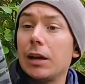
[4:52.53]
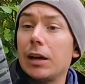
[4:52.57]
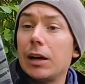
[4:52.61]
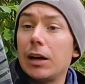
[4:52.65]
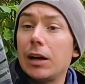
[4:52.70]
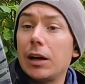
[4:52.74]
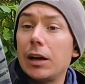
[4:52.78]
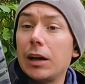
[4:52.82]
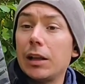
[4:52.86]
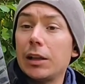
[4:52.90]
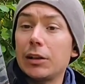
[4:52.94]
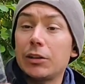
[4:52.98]

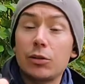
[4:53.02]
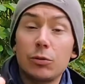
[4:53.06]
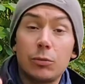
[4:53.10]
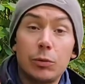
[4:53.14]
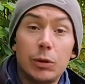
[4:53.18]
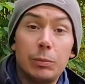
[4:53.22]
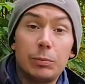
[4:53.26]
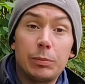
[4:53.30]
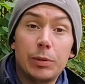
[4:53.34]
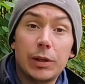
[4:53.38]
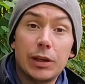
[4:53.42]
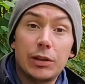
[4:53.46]
I like to
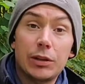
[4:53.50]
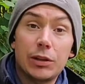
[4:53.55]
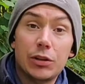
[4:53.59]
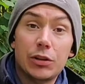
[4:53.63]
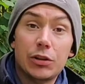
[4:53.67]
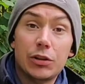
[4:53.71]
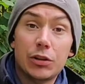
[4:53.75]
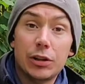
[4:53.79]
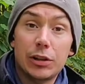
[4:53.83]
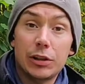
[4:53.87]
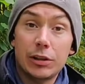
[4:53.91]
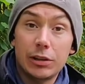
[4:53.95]

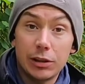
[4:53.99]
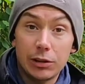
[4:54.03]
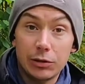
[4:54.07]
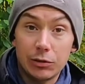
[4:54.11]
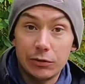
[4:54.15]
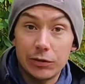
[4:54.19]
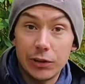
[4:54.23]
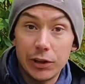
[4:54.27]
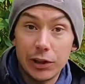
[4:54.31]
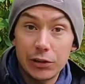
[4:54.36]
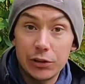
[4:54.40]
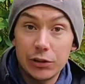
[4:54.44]
replenish in the
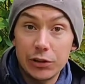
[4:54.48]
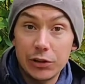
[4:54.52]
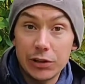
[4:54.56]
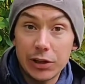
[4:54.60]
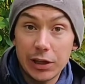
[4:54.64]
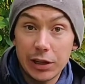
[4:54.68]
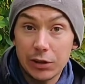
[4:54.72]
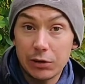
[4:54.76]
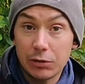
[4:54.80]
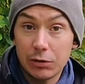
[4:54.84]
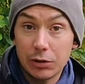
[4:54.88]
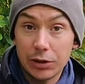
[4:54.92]
little villages
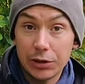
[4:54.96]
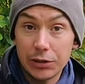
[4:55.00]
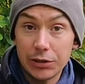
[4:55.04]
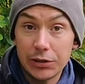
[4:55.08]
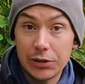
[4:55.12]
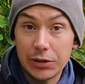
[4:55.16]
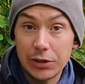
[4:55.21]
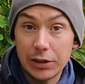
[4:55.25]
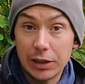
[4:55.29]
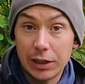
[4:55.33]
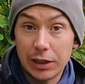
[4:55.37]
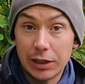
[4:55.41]
I
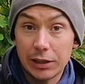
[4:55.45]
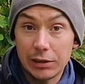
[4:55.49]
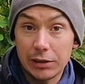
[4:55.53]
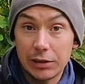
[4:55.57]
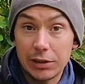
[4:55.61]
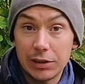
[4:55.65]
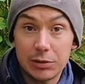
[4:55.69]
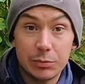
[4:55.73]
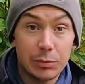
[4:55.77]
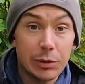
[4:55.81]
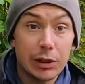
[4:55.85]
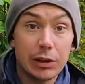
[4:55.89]
cross, and
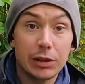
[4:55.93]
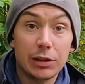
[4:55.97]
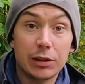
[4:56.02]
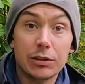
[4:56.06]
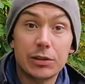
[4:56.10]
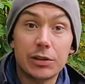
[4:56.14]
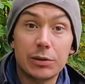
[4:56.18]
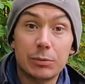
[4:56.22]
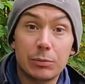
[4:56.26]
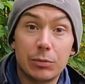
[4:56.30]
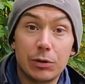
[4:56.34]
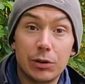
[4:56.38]
this being
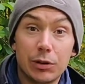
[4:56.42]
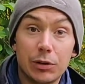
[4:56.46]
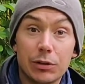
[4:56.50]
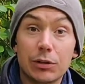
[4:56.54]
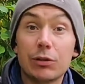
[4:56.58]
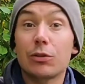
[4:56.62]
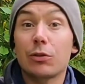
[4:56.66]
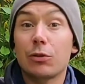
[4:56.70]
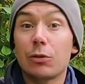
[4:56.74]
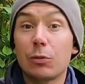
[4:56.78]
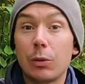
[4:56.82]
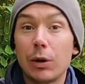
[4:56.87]
Luxembourg,
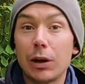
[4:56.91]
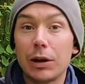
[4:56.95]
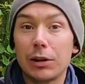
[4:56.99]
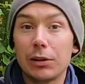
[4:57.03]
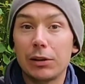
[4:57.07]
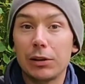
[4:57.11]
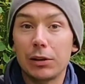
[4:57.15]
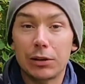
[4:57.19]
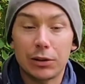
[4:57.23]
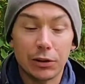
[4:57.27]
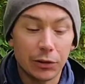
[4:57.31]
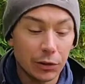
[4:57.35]
there are quite a
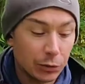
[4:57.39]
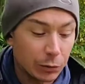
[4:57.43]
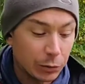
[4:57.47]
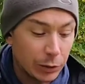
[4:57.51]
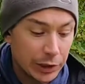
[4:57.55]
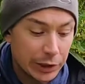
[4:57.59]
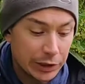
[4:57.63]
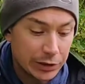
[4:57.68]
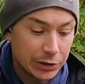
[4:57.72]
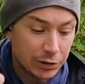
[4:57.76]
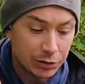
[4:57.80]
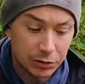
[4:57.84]
lot on the
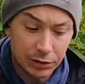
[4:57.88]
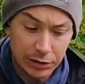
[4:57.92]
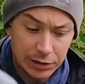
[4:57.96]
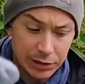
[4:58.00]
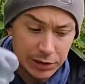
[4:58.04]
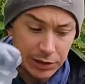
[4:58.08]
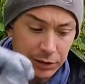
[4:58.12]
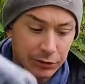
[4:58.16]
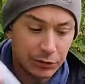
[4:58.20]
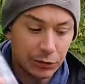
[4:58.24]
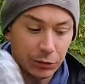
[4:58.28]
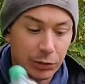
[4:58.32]
way, so
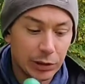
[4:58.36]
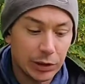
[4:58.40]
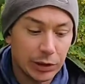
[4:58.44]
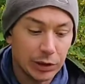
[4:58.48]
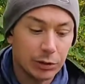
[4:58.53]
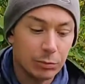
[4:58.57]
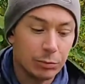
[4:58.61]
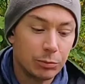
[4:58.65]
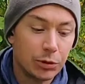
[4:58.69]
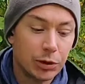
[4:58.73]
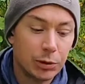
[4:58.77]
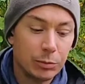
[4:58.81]
it's never
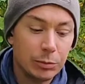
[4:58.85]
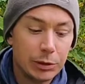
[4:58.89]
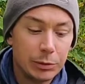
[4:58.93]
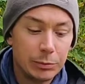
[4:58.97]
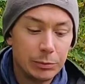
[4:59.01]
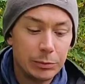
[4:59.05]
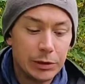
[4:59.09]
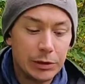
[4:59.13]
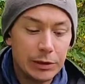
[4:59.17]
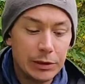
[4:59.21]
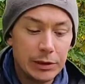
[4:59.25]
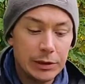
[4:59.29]
really a
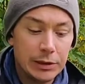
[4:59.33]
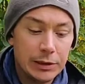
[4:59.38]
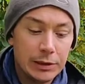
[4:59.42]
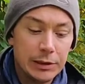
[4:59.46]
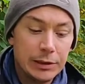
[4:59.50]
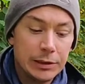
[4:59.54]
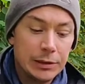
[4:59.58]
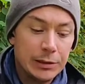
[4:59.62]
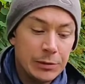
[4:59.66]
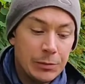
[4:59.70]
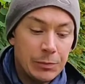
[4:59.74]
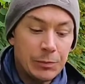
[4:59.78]
problem.
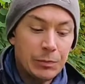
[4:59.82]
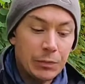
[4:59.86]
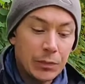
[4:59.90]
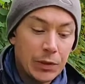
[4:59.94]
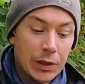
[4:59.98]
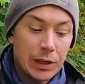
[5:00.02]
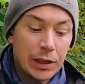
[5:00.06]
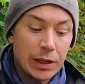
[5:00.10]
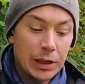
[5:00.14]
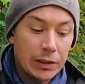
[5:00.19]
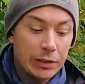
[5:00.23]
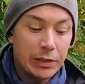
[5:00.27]

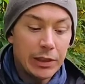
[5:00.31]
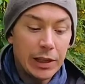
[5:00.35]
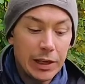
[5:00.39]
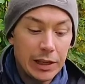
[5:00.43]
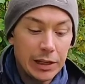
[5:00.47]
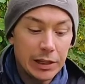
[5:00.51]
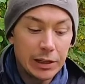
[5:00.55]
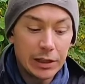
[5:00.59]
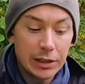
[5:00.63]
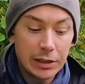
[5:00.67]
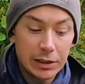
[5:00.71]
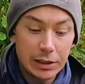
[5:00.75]
And
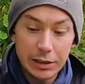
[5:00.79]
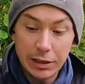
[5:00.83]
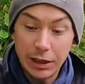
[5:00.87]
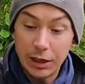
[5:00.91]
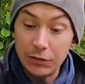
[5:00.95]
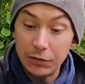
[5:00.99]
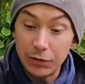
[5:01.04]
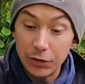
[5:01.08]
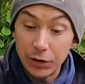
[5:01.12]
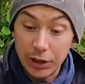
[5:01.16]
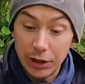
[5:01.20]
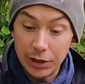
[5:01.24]
then,
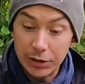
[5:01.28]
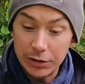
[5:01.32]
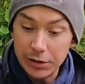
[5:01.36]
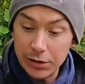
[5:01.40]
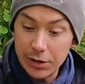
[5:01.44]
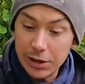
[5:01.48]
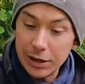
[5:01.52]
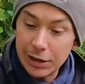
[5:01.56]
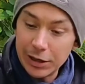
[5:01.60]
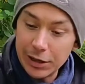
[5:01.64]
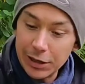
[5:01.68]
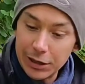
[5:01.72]
if you're into
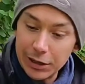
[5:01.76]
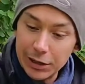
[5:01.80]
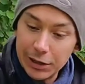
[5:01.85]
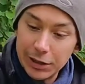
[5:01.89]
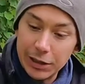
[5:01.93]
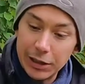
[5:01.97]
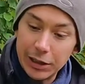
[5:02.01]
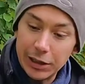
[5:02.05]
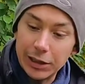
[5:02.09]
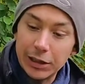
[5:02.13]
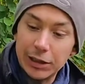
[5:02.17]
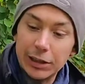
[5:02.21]
that kind of
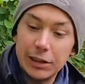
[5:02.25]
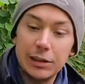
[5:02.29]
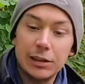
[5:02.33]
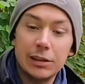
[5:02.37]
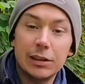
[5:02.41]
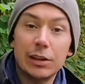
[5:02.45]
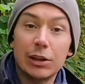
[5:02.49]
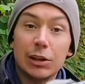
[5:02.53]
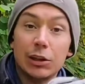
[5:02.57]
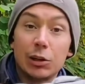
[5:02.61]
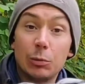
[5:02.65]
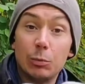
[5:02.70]
thing,
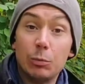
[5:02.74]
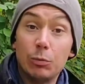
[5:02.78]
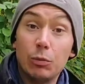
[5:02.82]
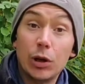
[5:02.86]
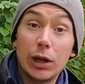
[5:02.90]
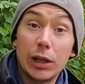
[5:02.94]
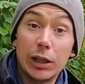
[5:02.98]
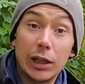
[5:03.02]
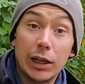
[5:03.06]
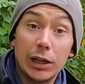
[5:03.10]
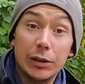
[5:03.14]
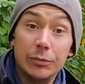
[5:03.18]
an
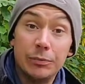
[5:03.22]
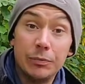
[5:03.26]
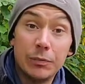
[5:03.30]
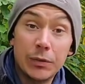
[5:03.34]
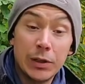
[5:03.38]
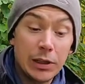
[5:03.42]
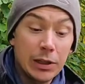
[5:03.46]
umbrella.